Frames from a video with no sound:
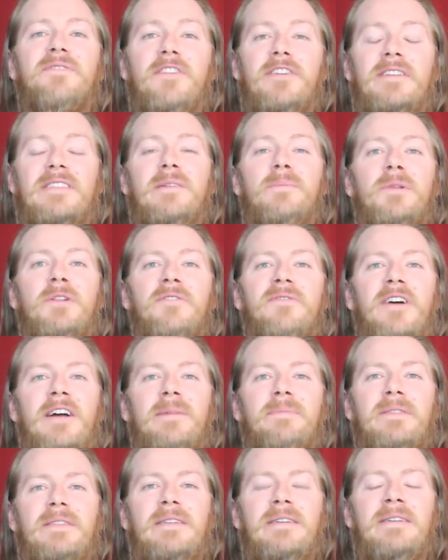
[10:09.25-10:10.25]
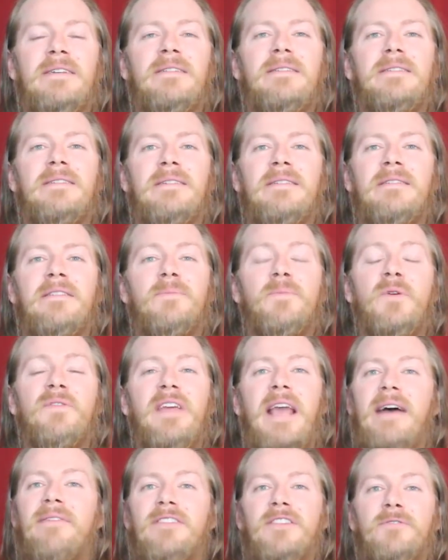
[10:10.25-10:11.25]
very similar vibes to, to the
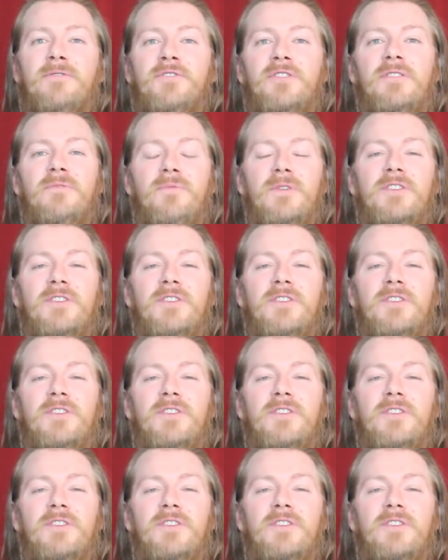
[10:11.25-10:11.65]
movie Evolution,